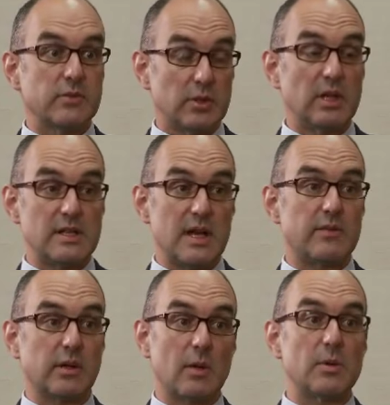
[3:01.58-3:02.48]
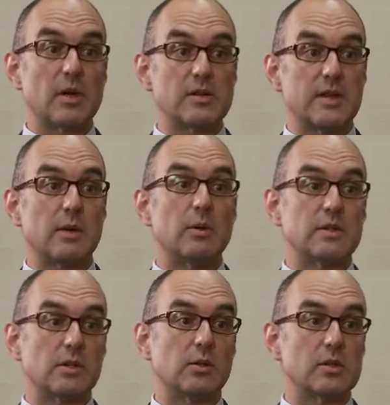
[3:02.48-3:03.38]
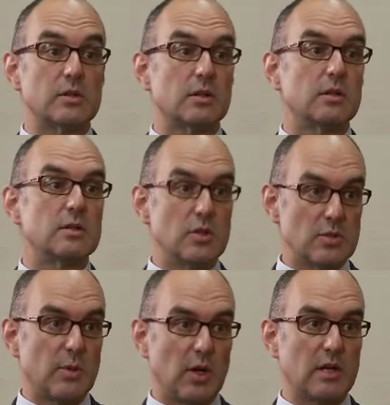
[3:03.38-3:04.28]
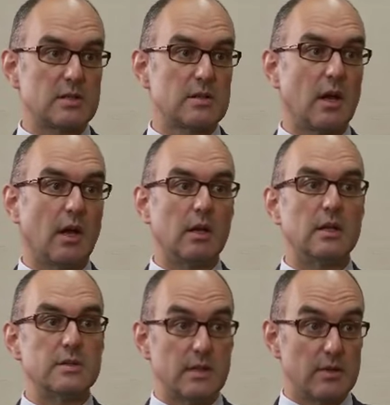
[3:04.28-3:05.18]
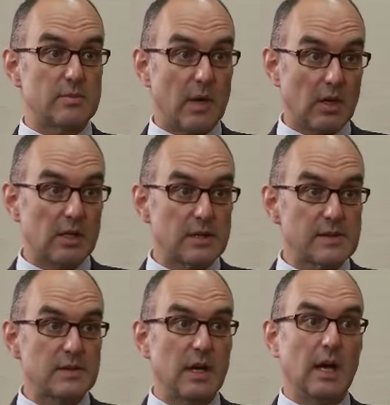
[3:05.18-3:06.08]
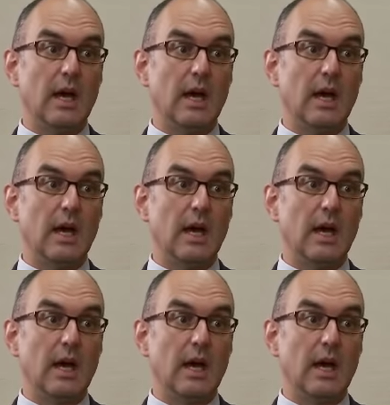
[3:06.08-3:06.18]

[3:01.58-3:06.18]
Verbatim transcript: fruit in East Africa because they want to launch juice products uh, into those markets.